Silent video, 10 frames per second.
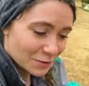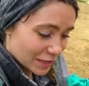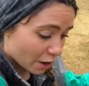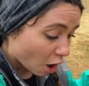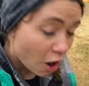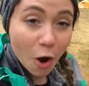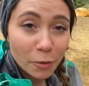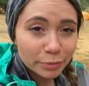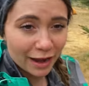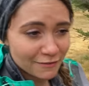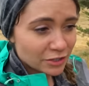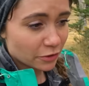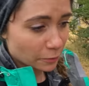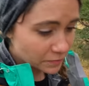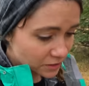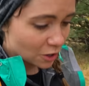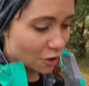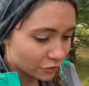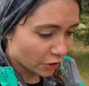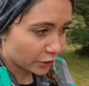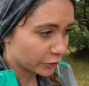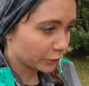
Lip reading: So they're our own private domes for our